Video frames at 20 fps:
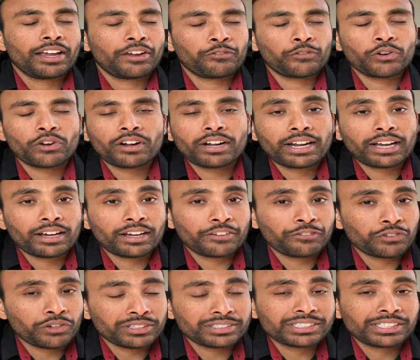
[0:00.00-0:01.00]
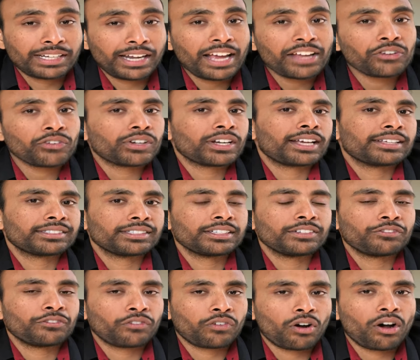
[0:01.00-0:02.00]
If your, uh, if your scenario does
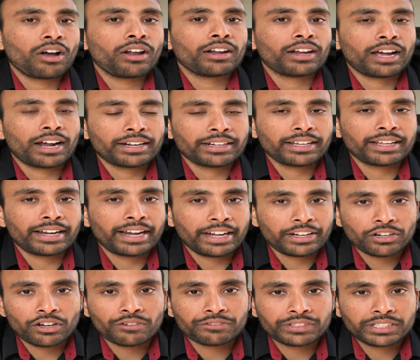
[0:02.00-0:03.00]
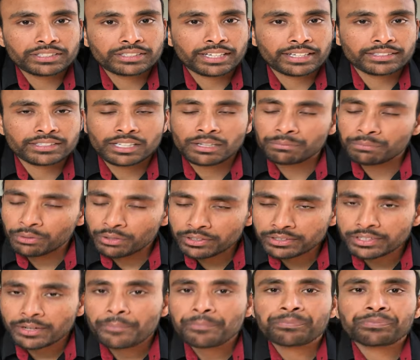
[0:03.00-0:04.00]
not fall under any of these
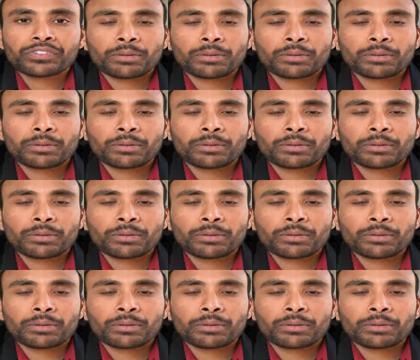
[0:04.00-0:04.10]
examples,